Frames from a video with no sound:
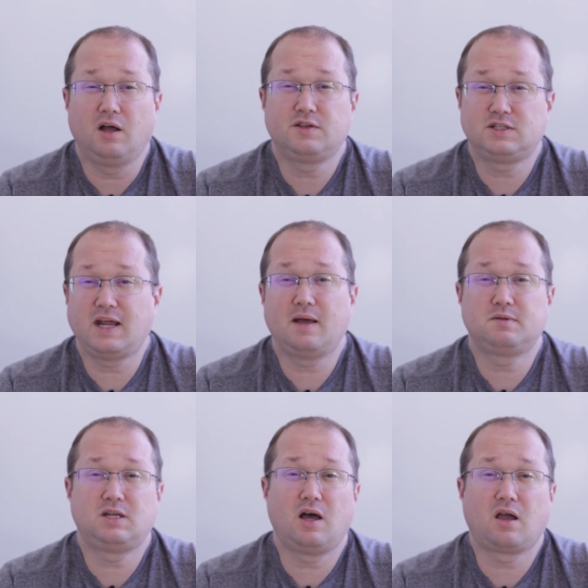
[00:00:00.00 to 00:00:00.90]

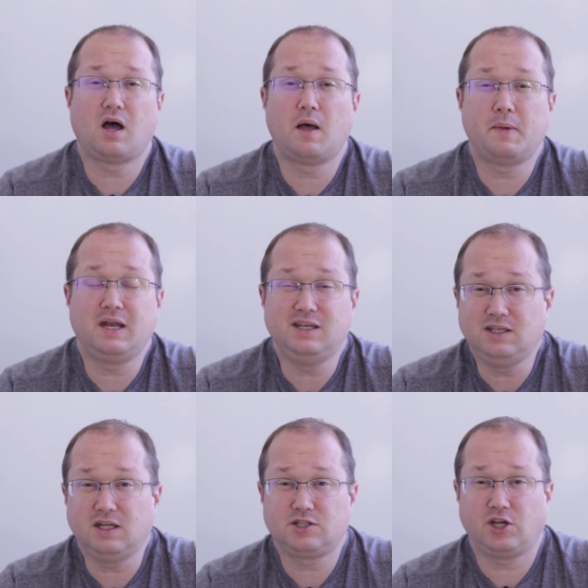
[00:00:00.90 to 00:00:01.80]
Stamps.com and
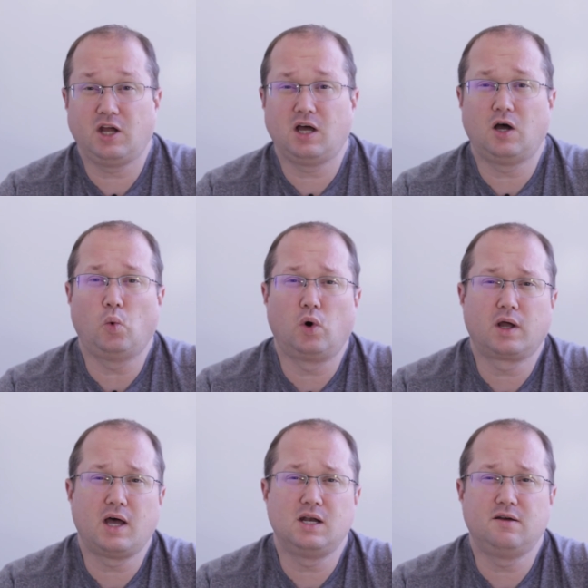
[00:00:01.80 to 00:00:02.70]
Indicia
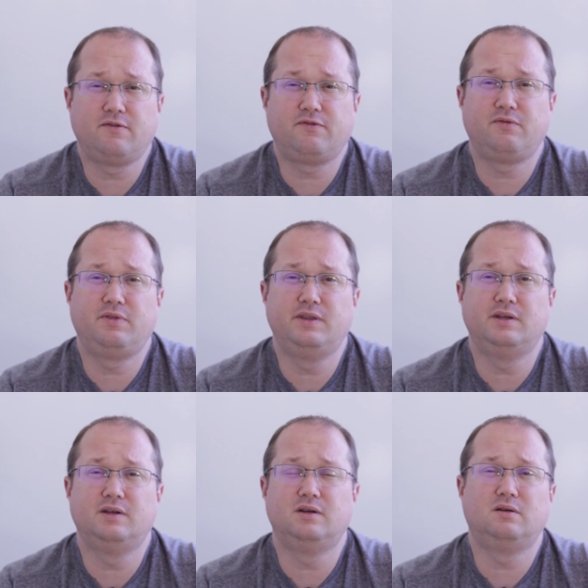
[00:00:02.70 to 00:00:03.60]
were kind of
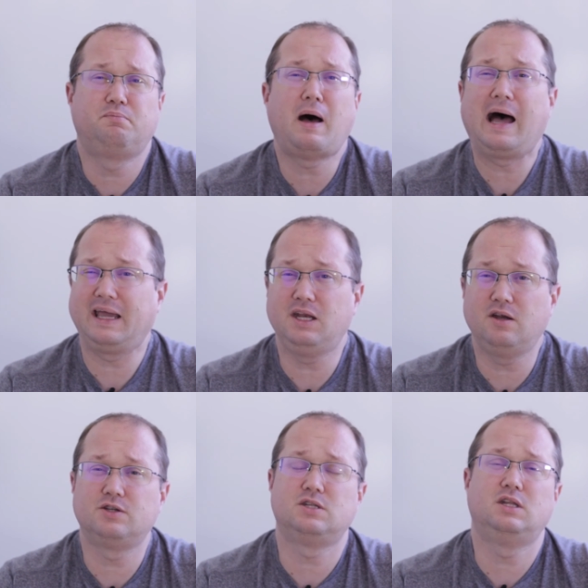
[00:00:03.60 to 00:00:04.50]
the
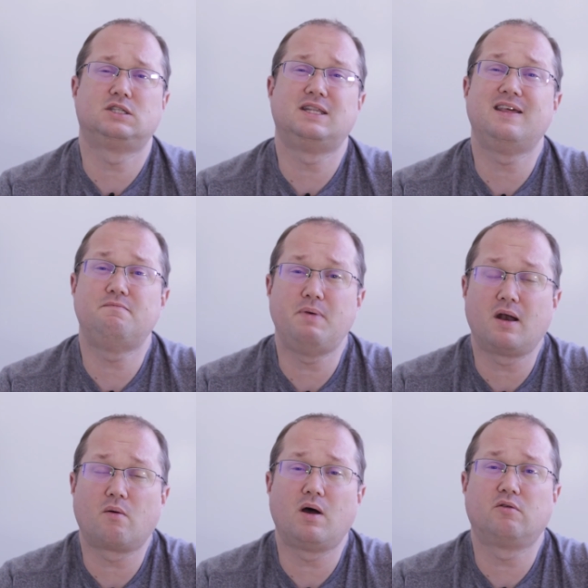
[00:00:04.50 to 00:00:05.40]
pioneers in this, and they've
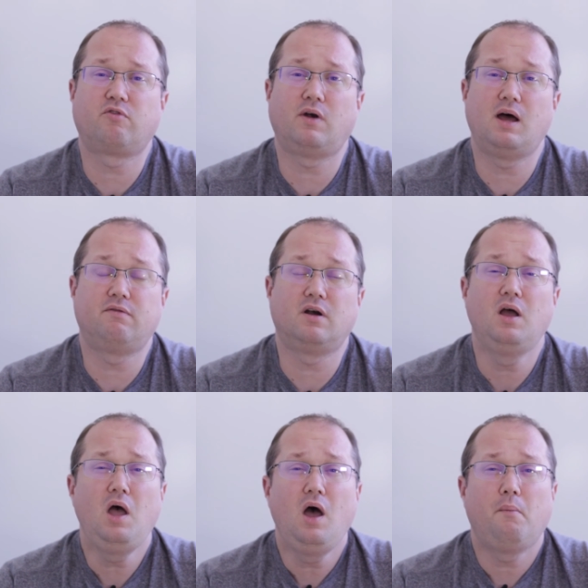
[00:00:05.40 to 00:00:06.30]
been around
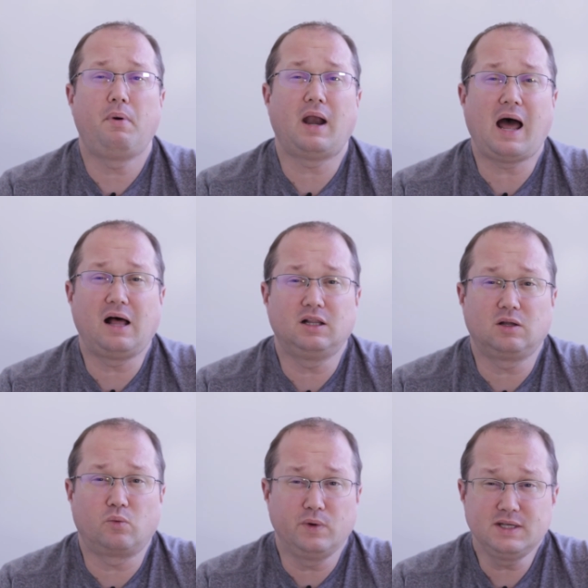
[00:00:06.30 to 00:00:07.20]
forever. But
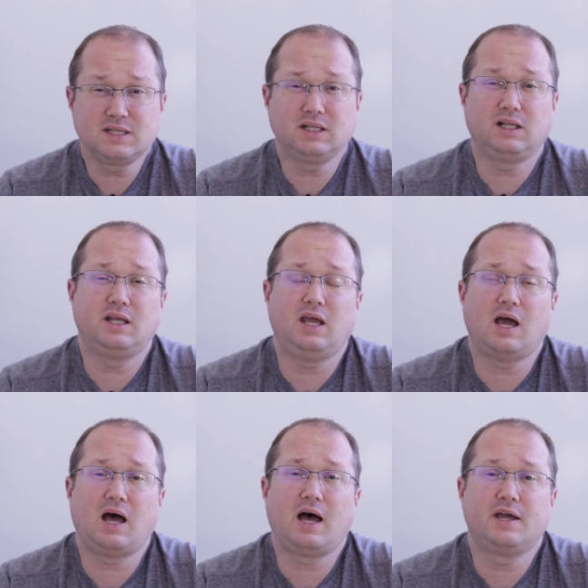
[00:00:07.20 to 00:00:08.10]

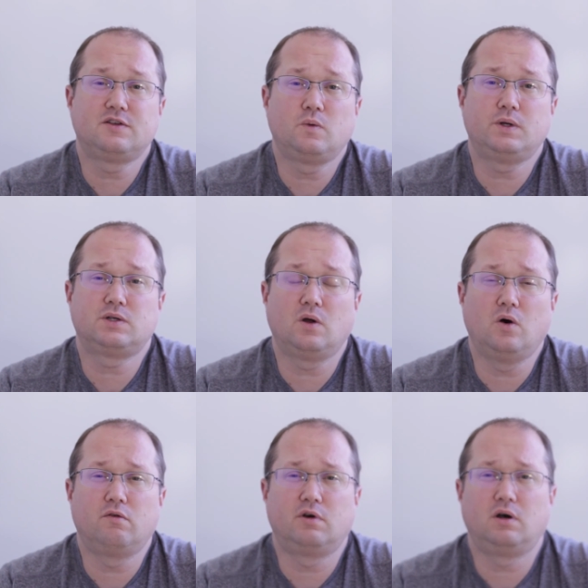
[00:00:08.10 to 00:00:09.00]
recently, I switched
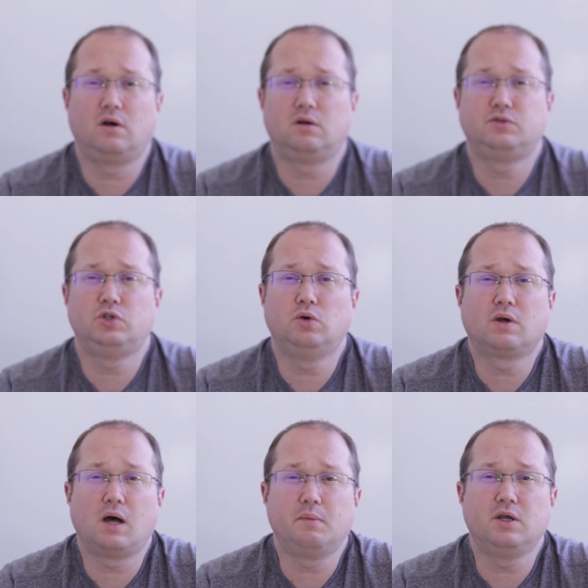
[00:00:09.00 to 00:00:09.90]
over to
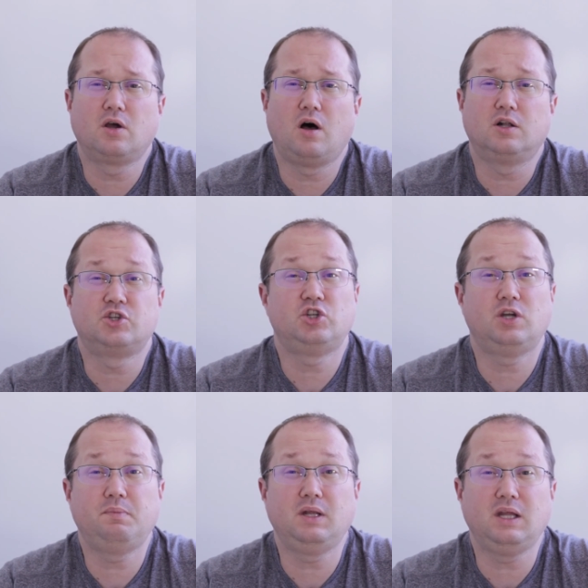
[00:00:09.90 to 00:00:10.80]
a company called
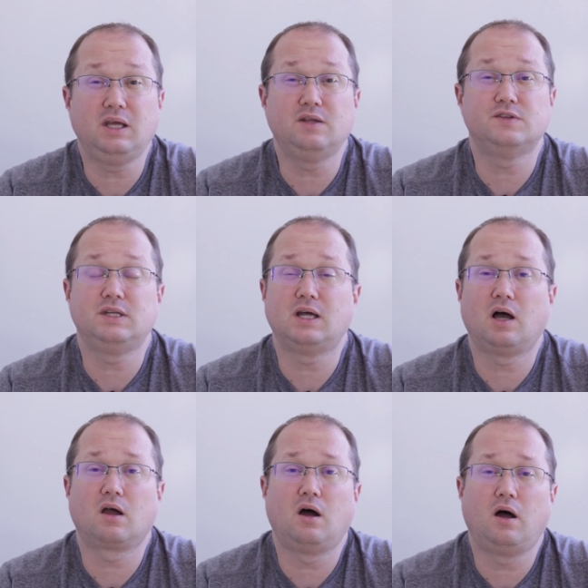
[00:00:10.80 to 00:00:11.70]

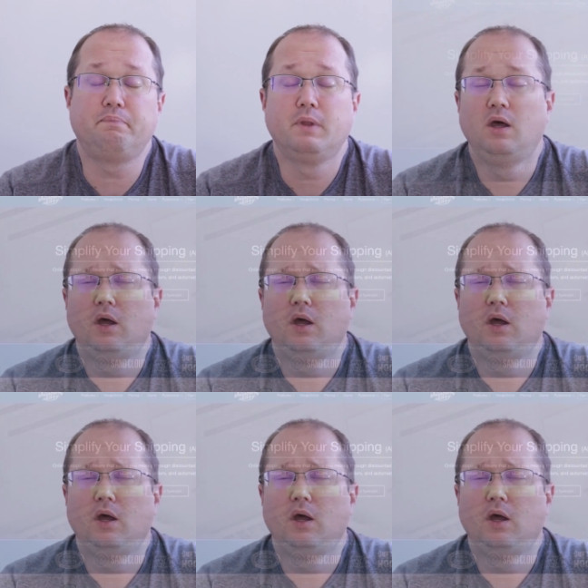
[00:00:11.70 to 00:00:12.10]
shippingeasy.com.